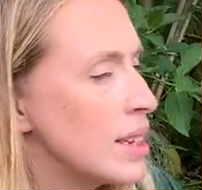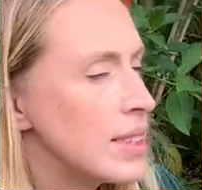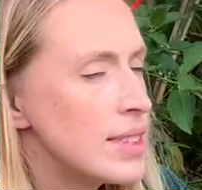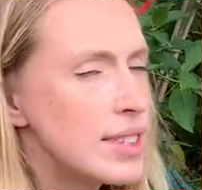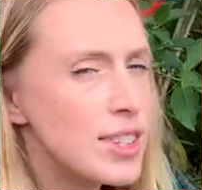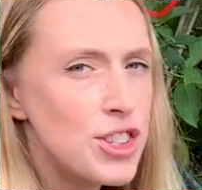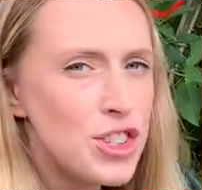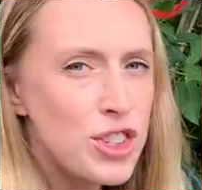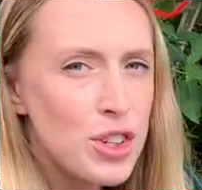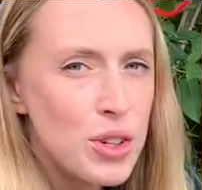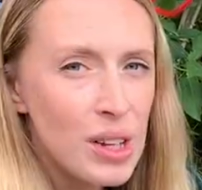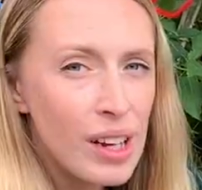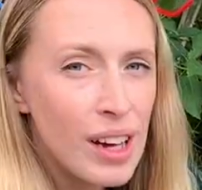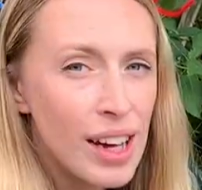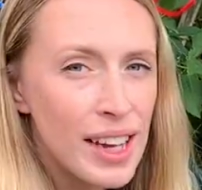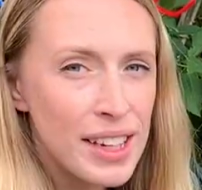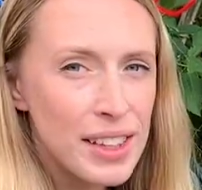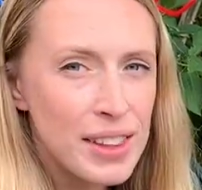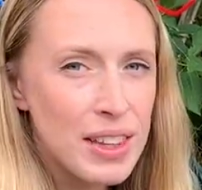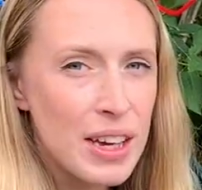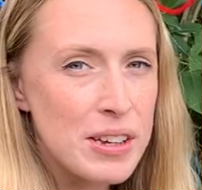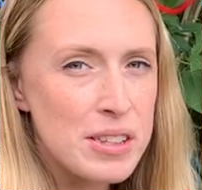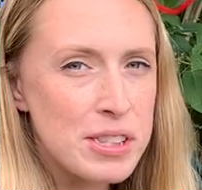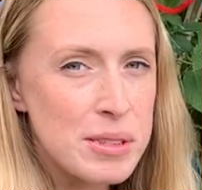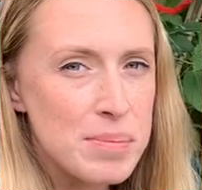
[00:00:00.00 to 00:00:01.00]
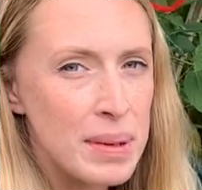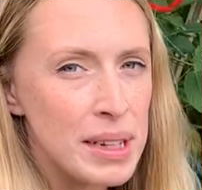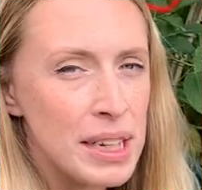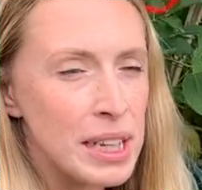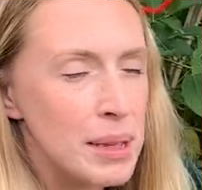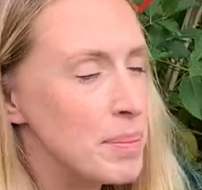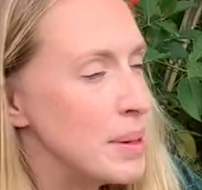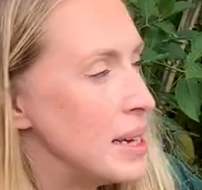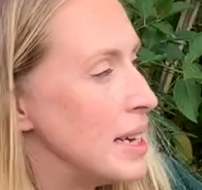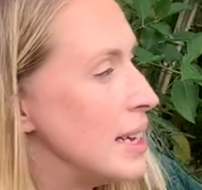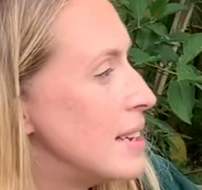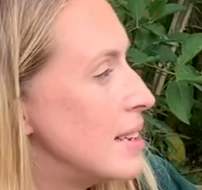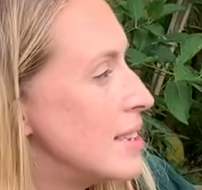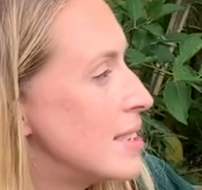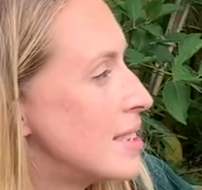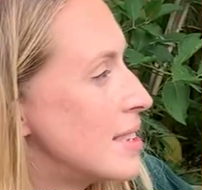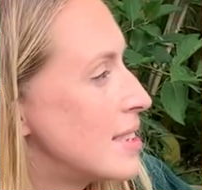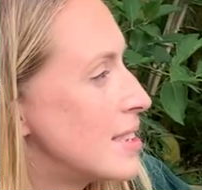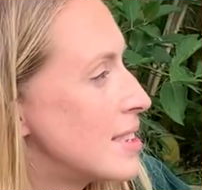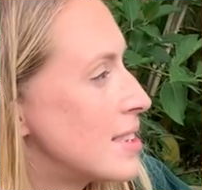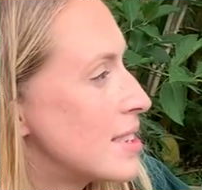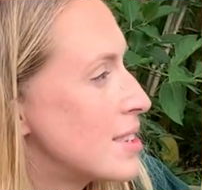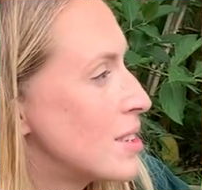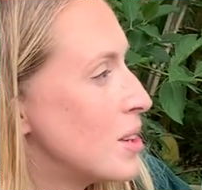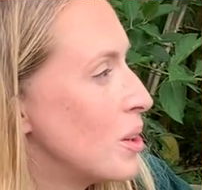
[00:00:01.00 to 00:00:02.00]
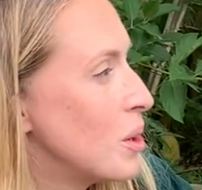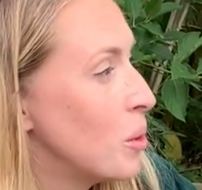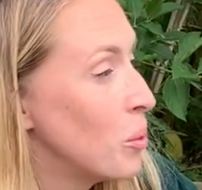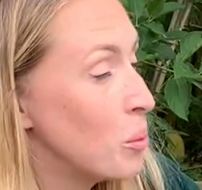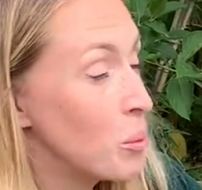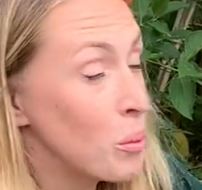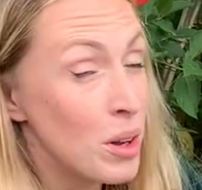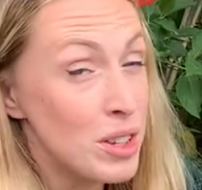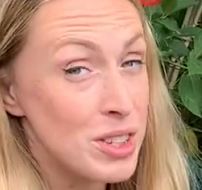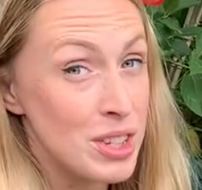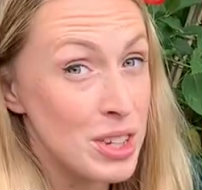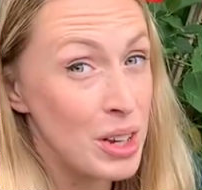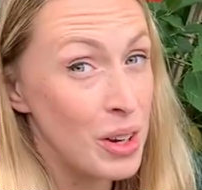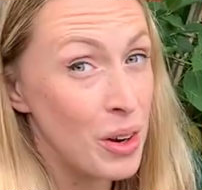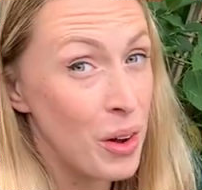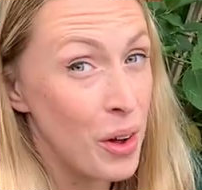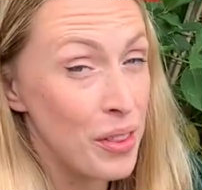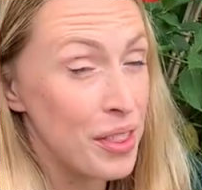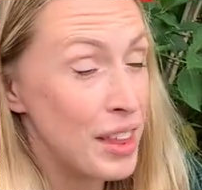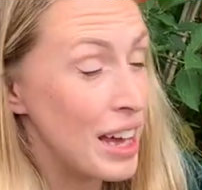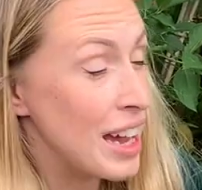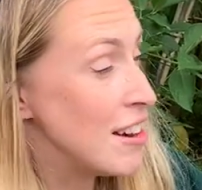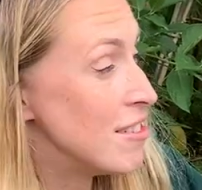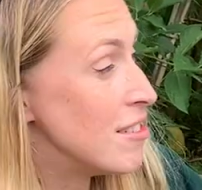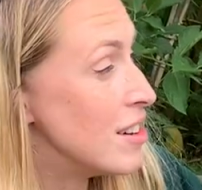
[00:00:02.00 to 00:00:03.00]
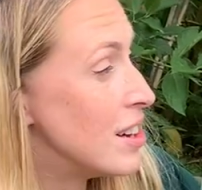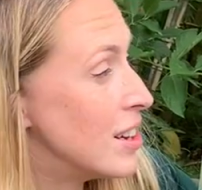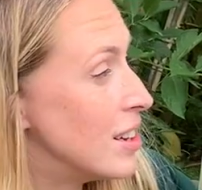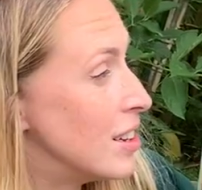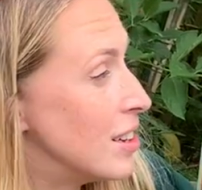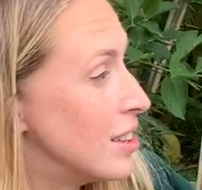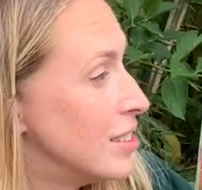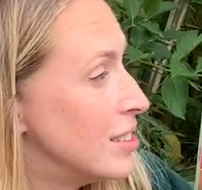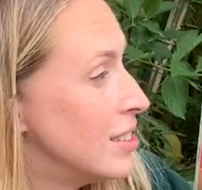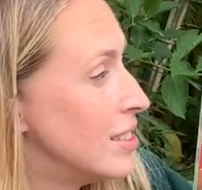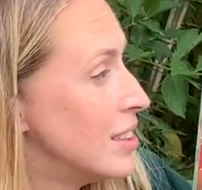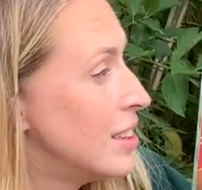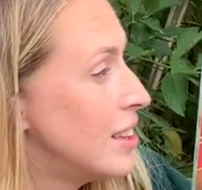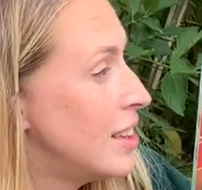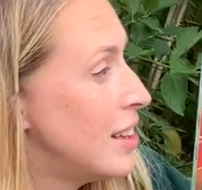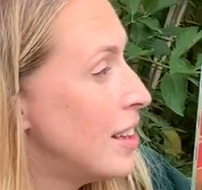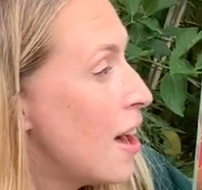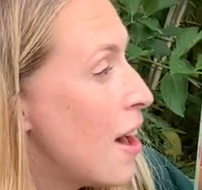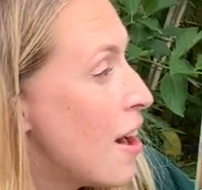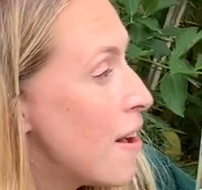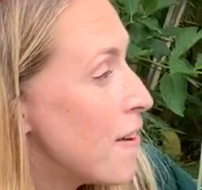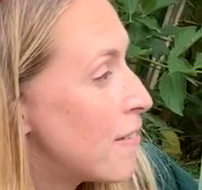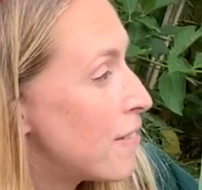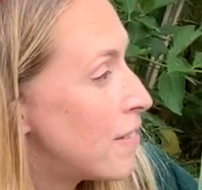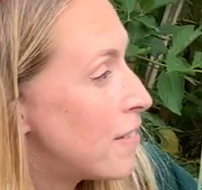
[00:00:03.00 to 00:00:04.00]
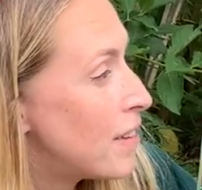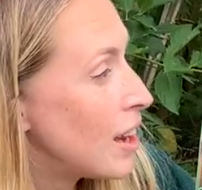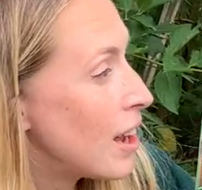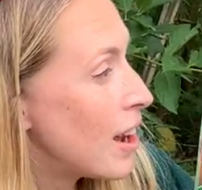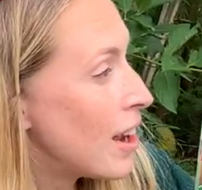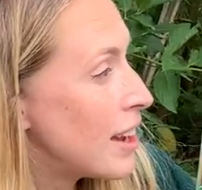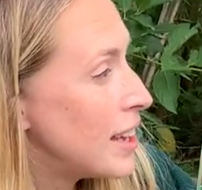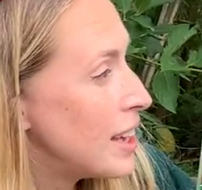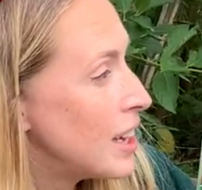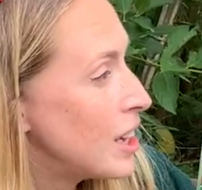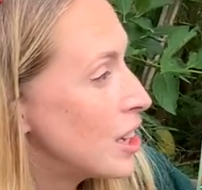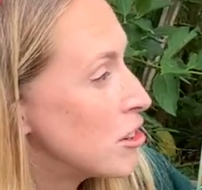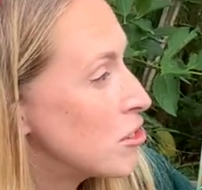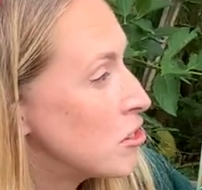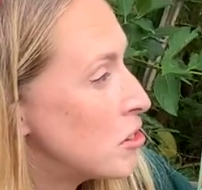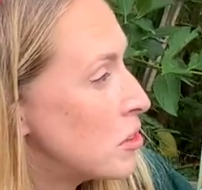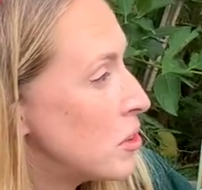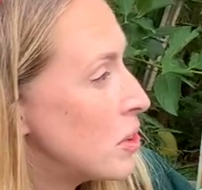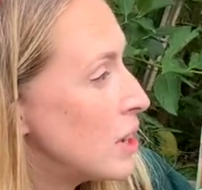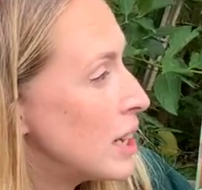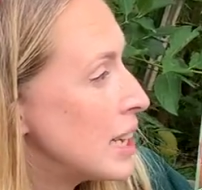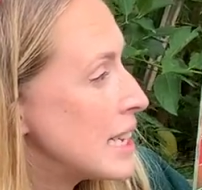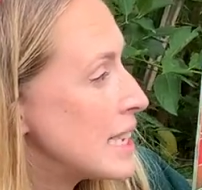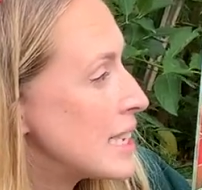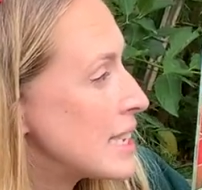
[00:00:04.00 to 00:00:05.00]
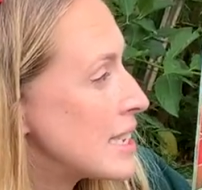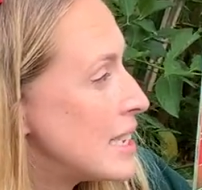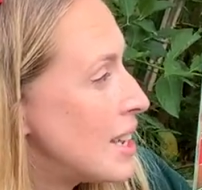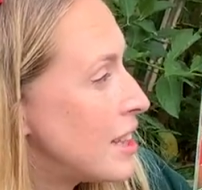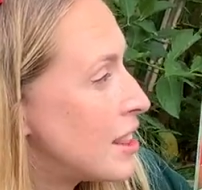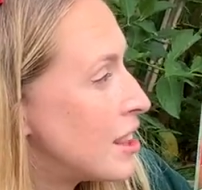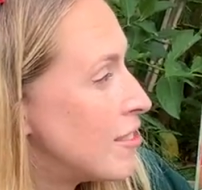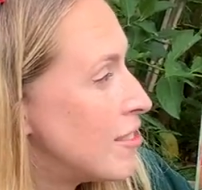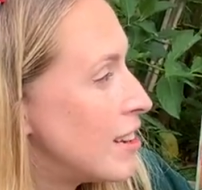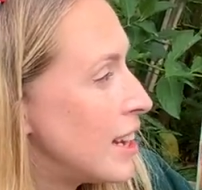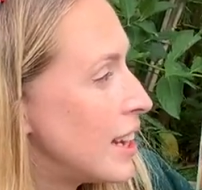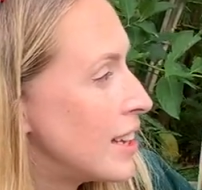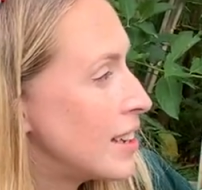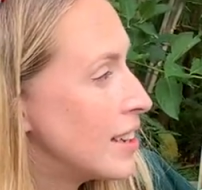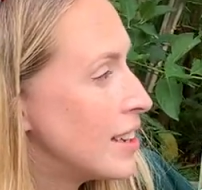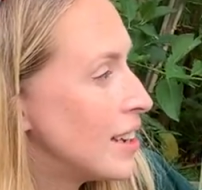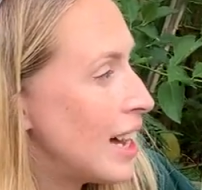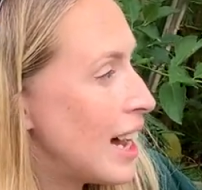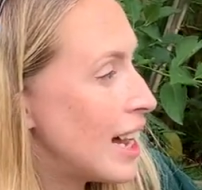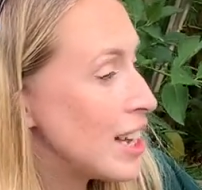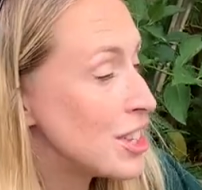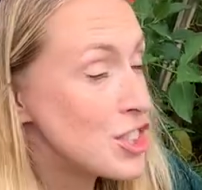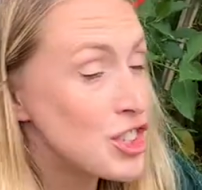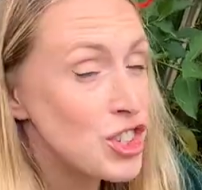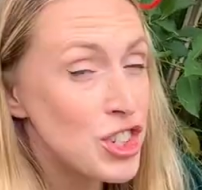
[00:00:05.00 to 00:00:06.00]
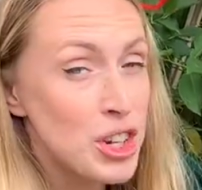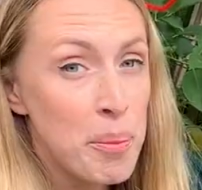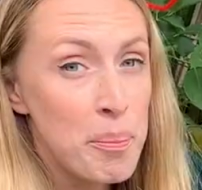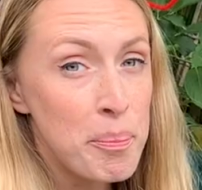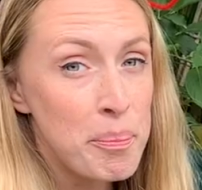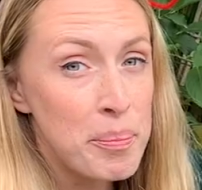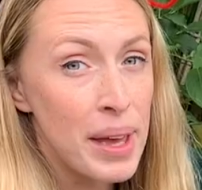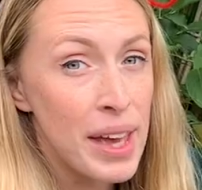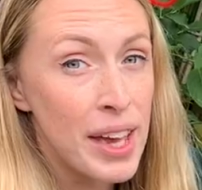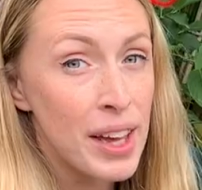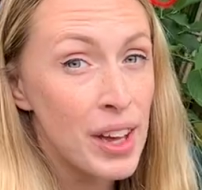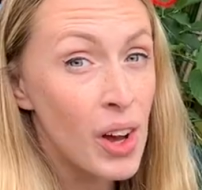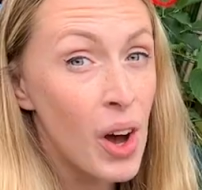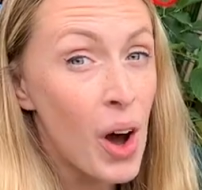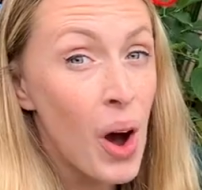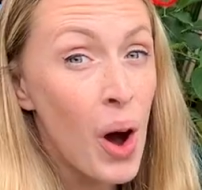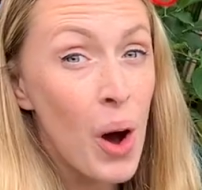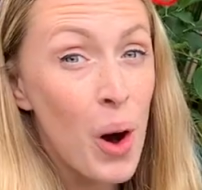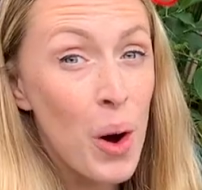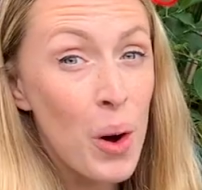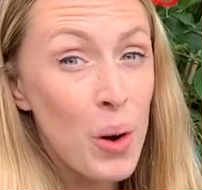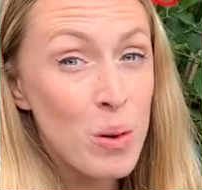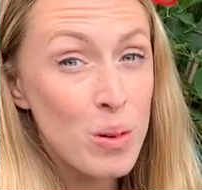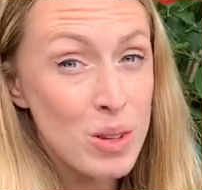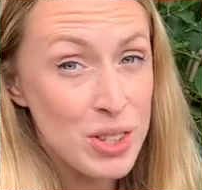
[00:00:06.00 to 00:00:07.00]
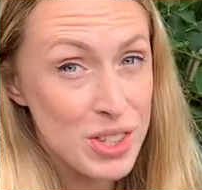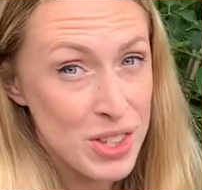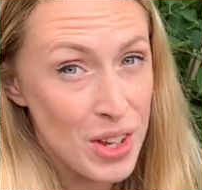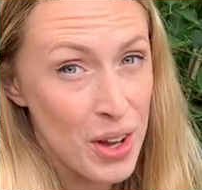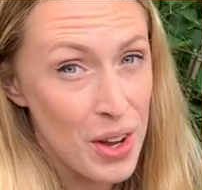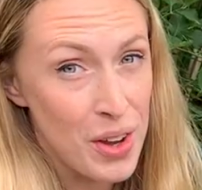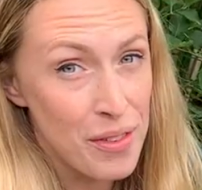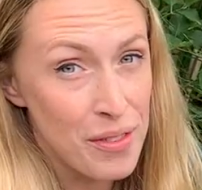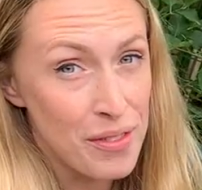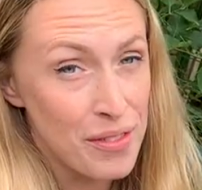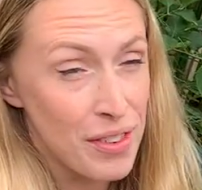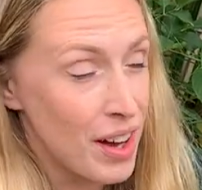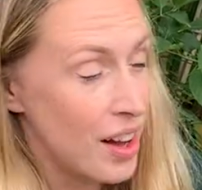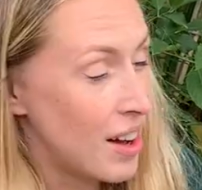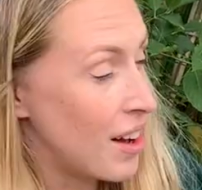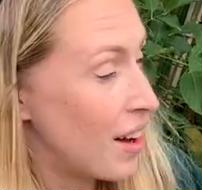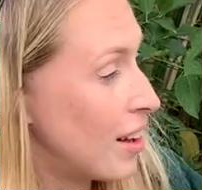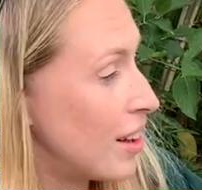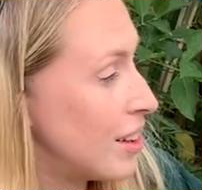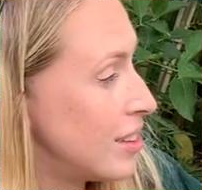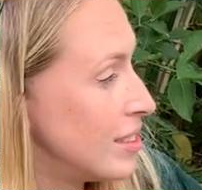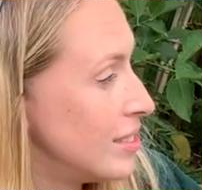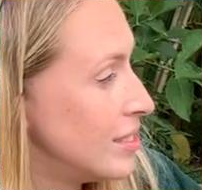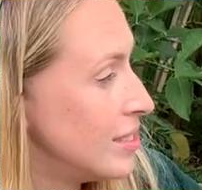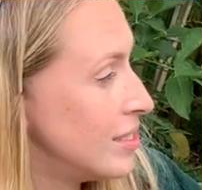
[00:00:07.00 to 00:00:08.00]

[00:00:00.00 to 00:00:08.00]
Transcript: Did you like those mini beasts? What a lot there are. Flying, crawling, slithering and jumping oh so far.